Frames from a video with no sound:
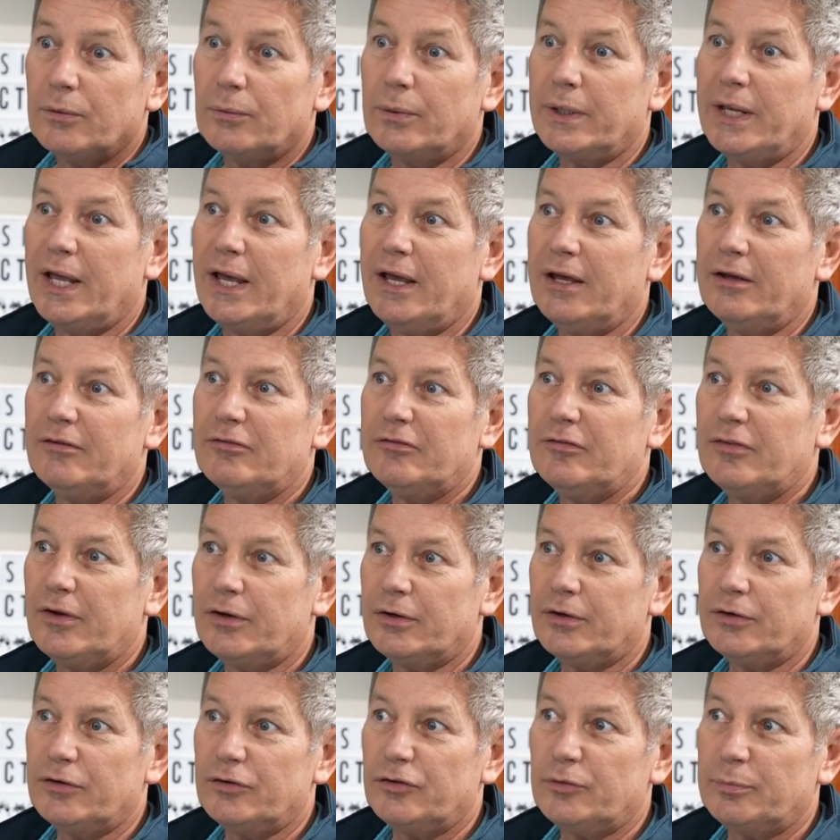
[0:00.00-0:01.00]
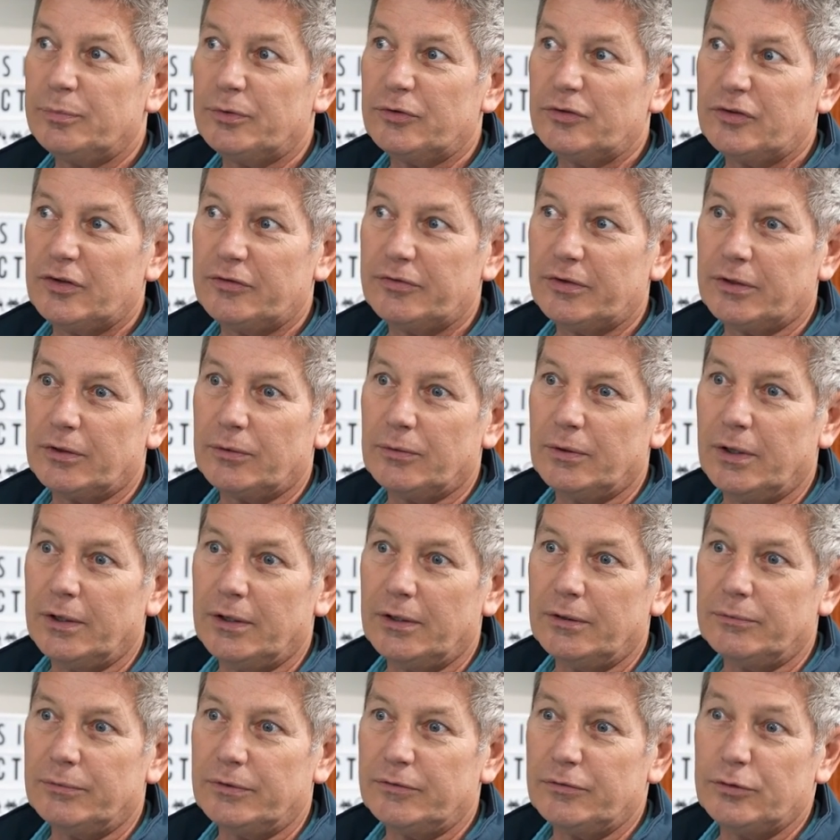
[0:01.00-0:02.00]
We have very specific,
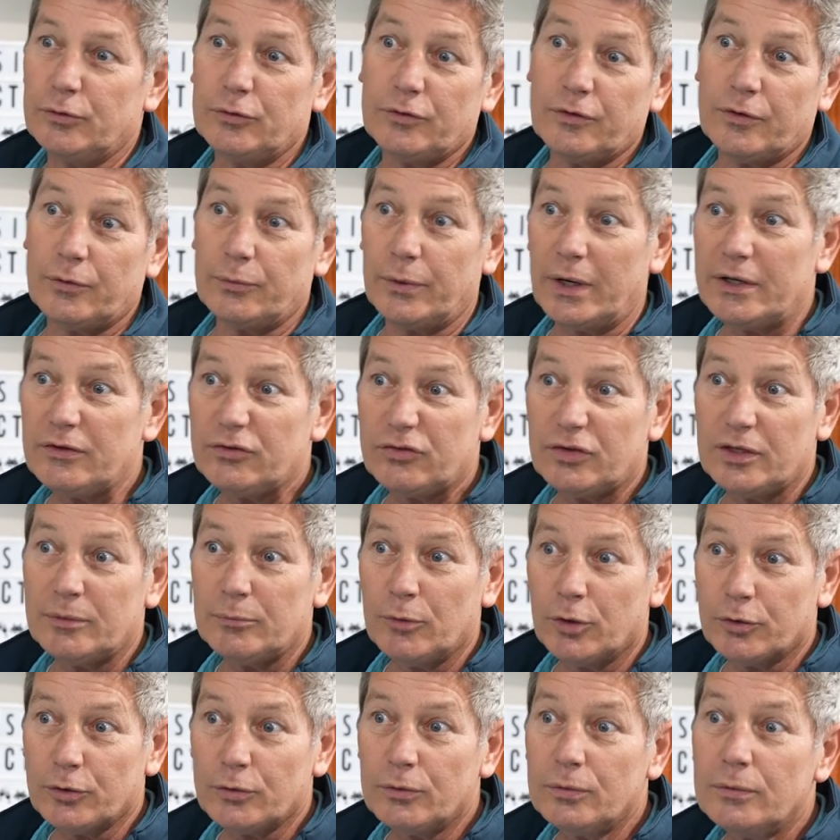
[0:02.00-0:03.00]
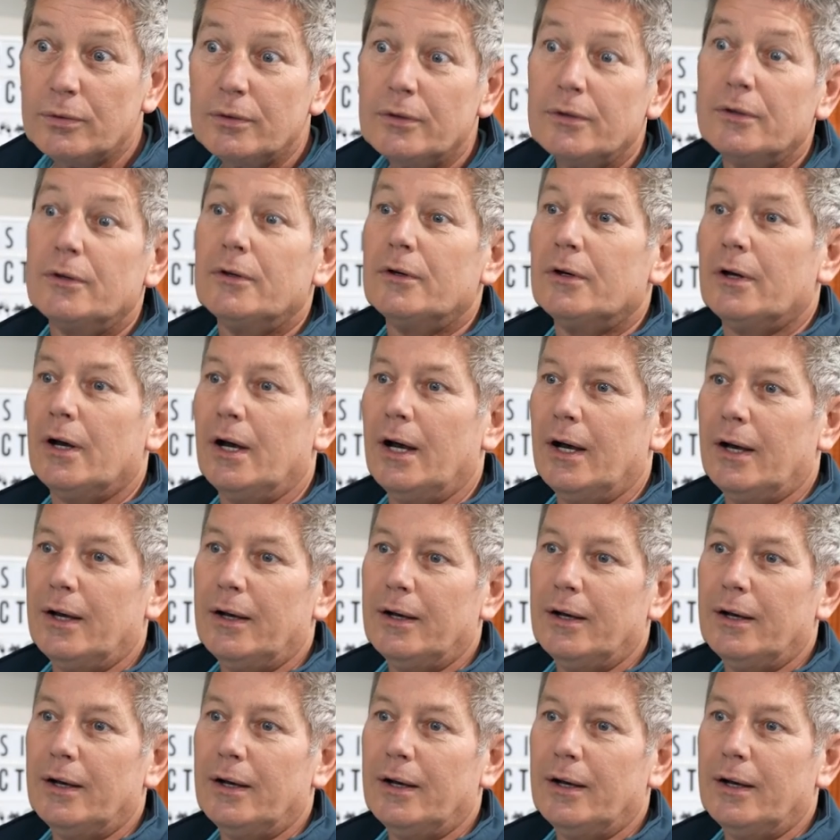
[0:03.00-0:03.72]
uh, we've used the RACI model, mm -hmm.